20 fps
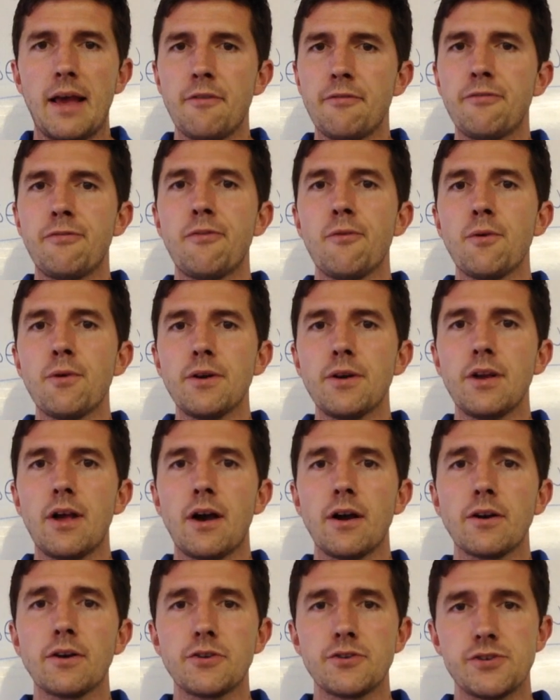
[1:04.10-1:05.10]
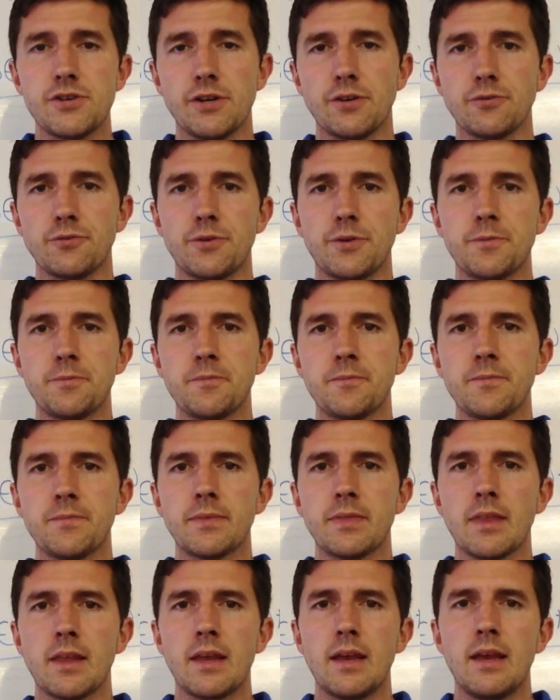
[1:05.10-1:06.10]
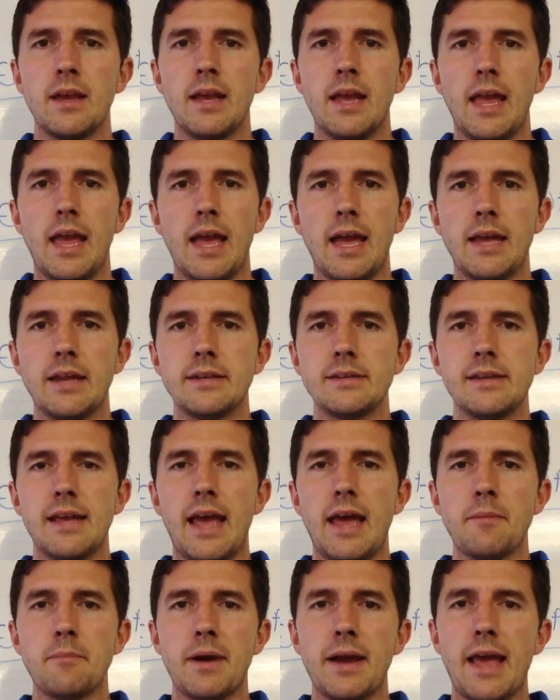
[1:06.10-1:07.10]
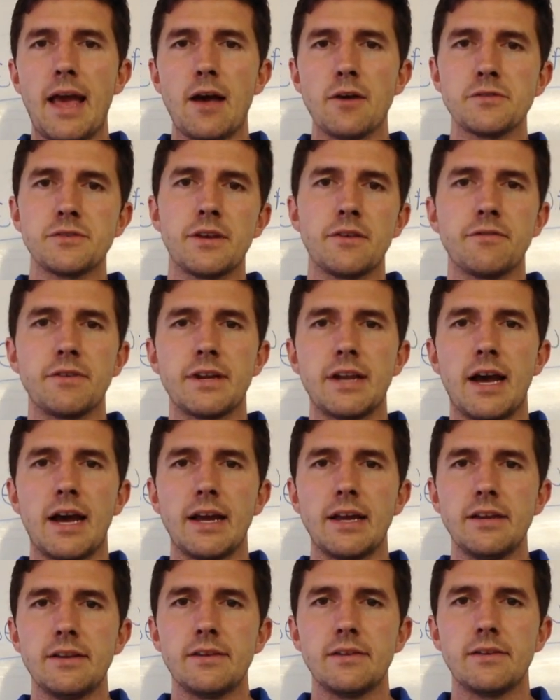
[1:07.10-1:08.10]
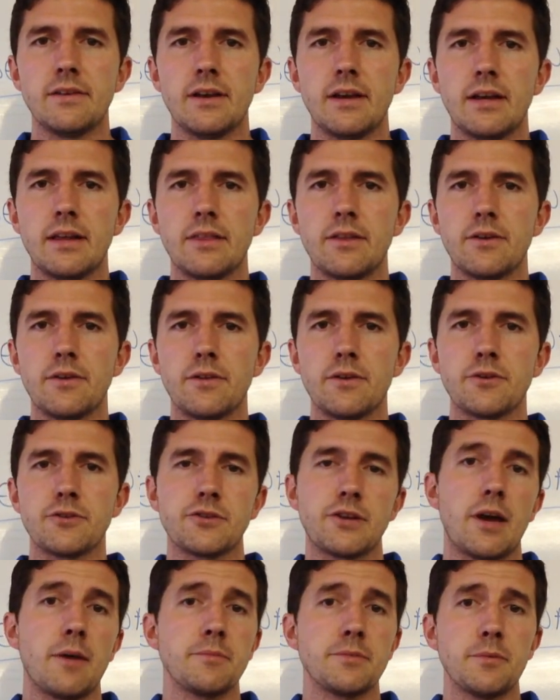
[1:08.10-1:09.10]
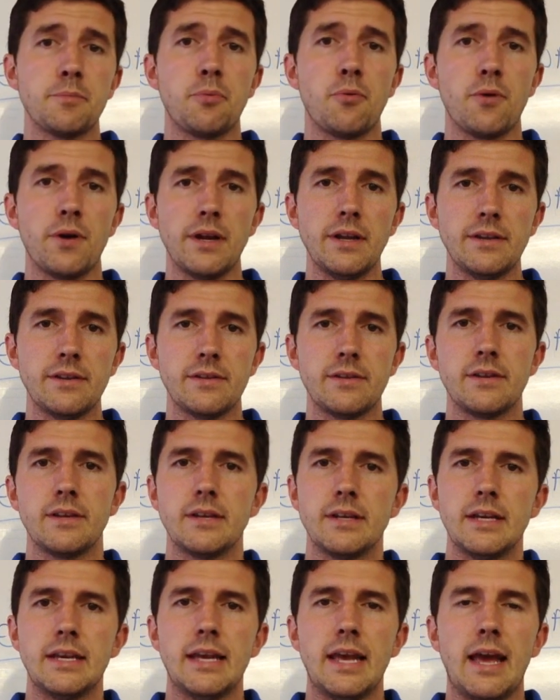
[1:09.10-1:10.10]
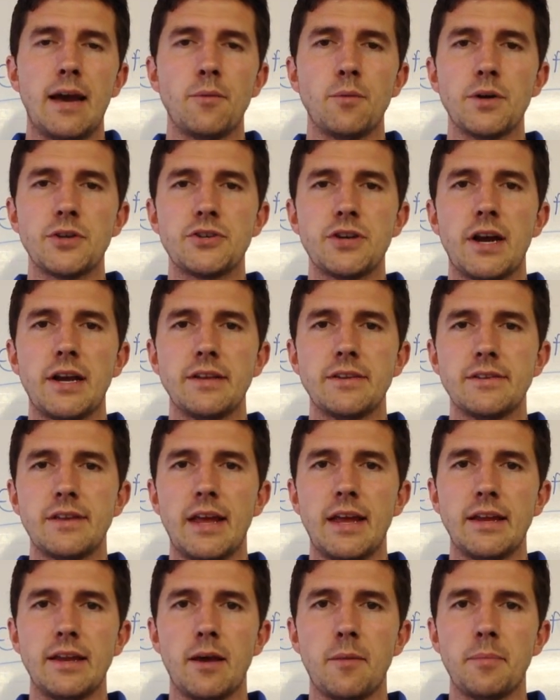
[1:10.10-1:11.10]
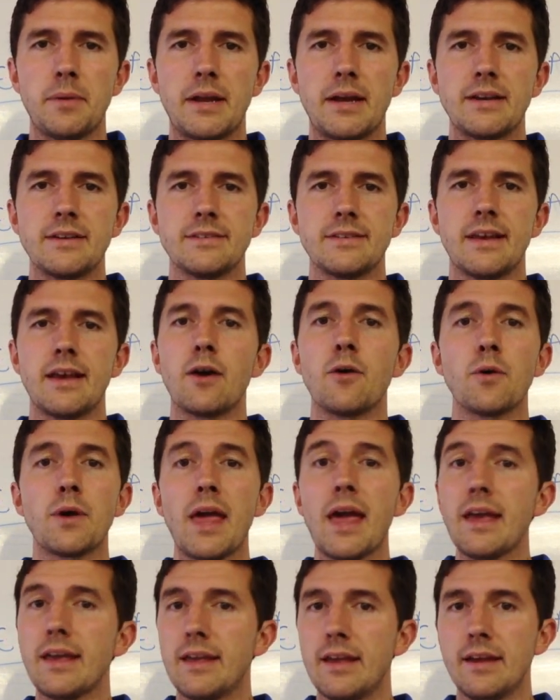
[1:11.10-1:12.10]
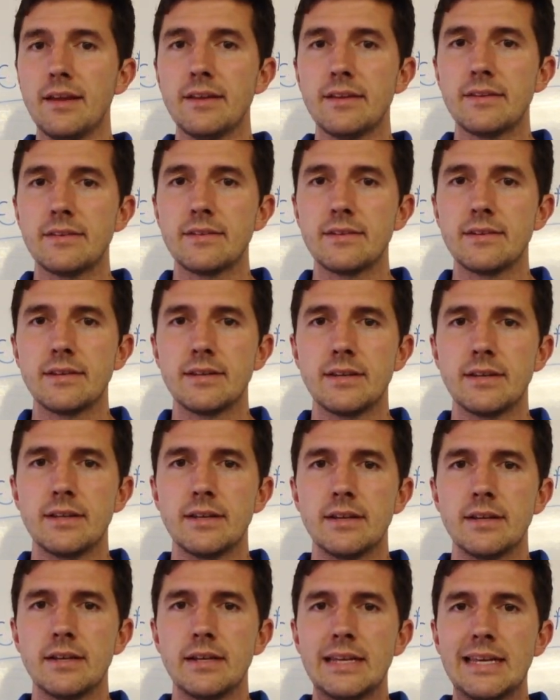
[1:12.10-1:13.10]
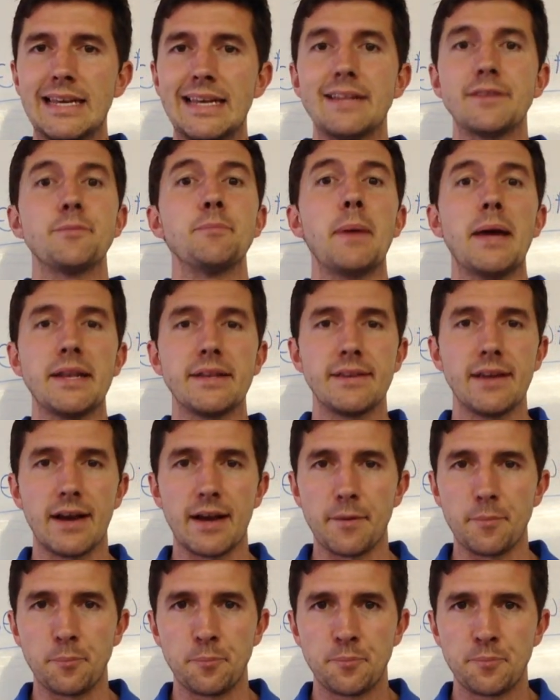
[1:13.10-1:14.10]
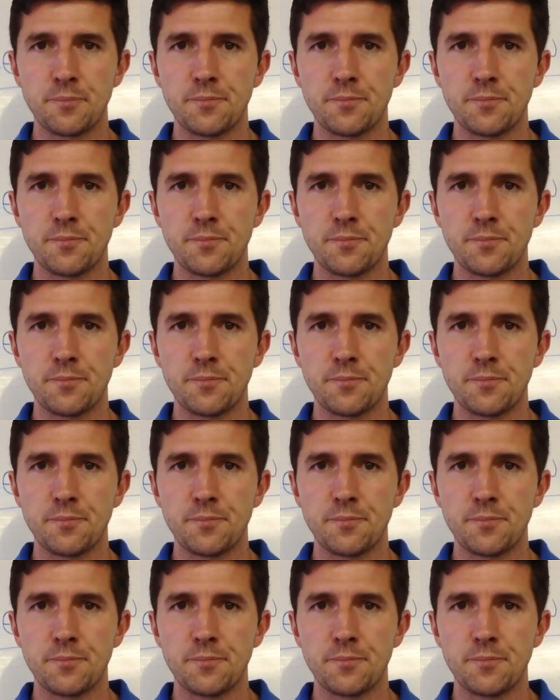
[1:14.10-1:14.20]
have 4 younger children, and at my house every night, there comes a point at which I stand up and I say, "Okay, kids, it's bedtime."